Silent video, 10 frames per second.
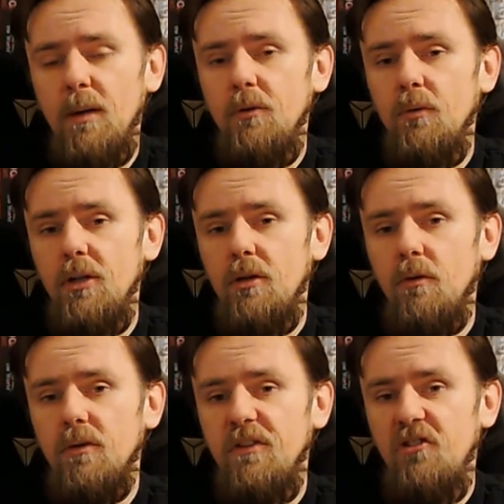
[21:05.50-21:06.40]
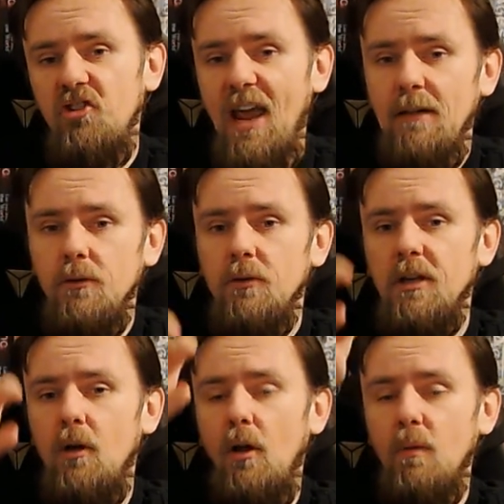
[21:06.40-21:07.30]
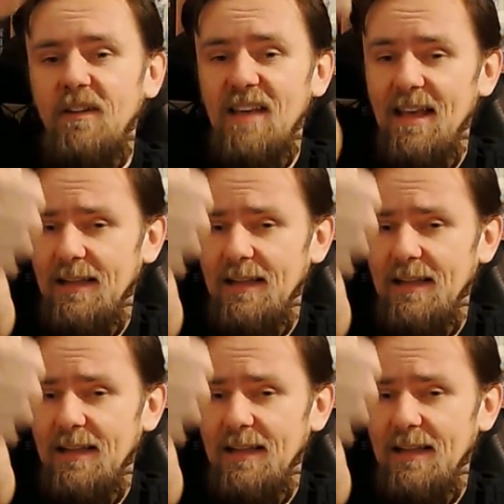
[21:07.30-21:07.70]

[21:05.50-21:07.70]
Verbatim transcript: what I'm doing here on this channel, you can always